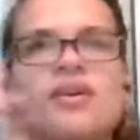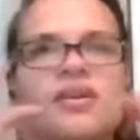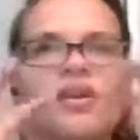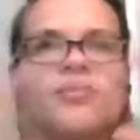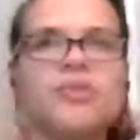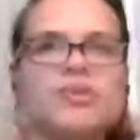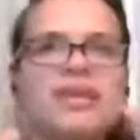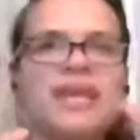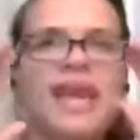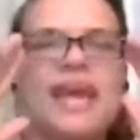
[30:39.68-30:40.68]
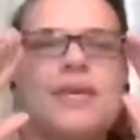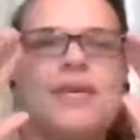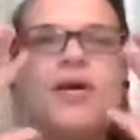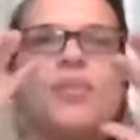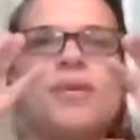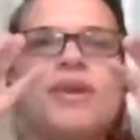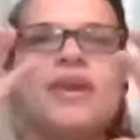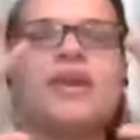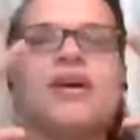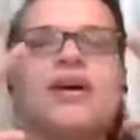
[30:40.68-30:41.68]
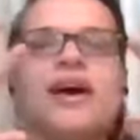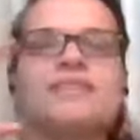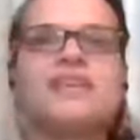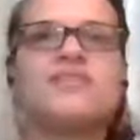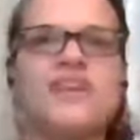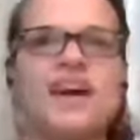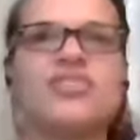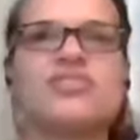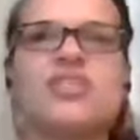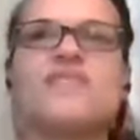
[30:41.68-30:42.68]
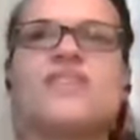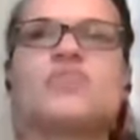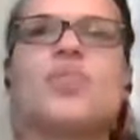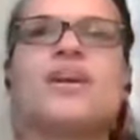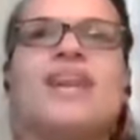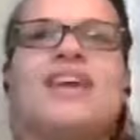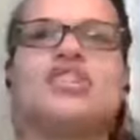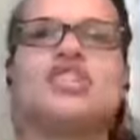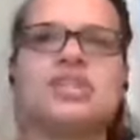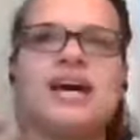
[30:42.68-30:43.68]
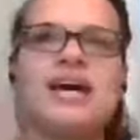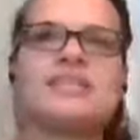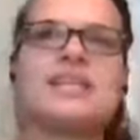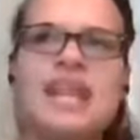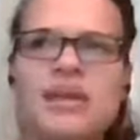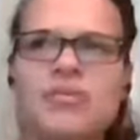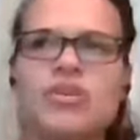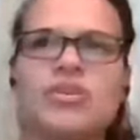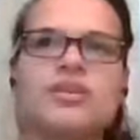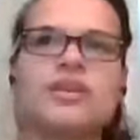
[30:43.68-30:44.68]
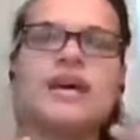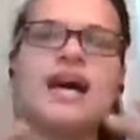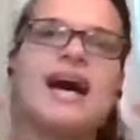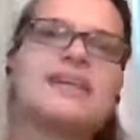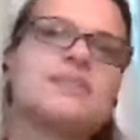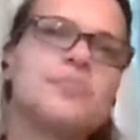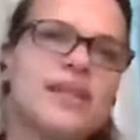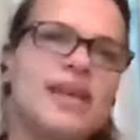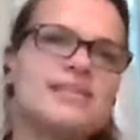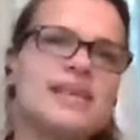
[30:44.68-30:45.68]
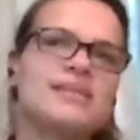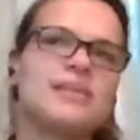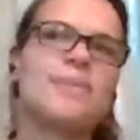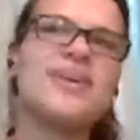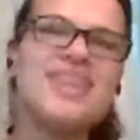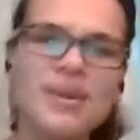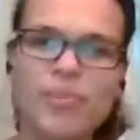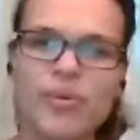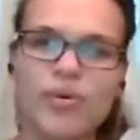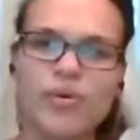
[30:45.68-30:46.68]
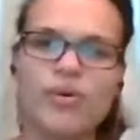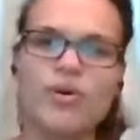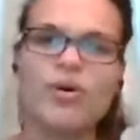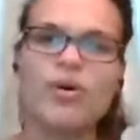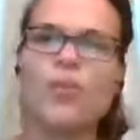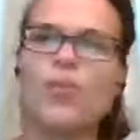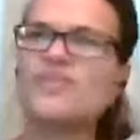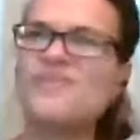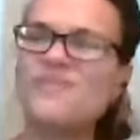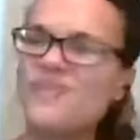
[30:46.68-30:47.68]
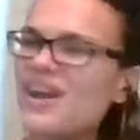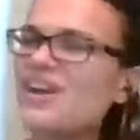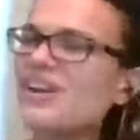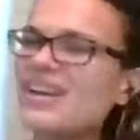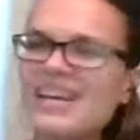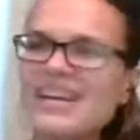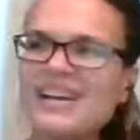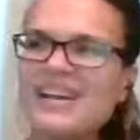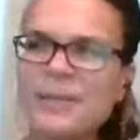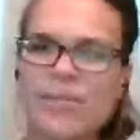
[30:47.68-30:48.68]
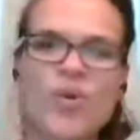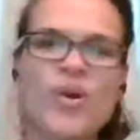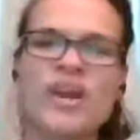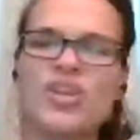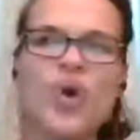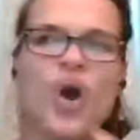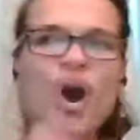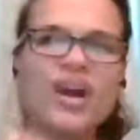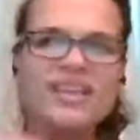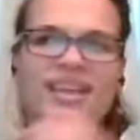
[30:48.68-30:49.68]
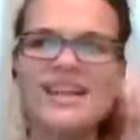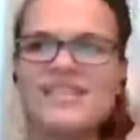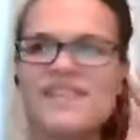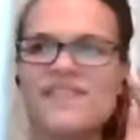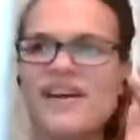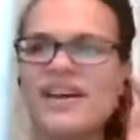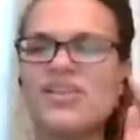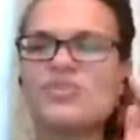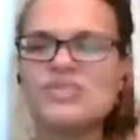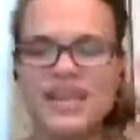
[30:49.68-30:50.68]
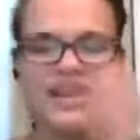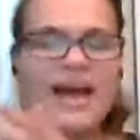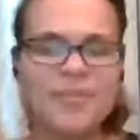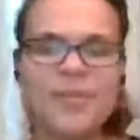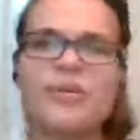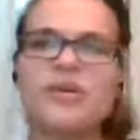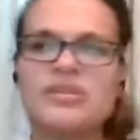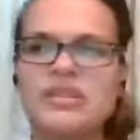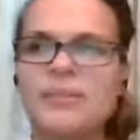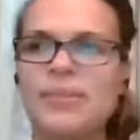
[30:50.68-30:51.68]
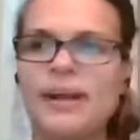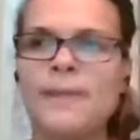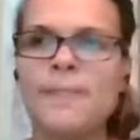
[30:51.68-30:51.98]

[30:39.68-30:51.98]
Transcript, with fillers: community and being identifying yourself as one nation, as a neighborhood, as a place, as a people, was very important. You hardly identify. You said, I'm a person, but,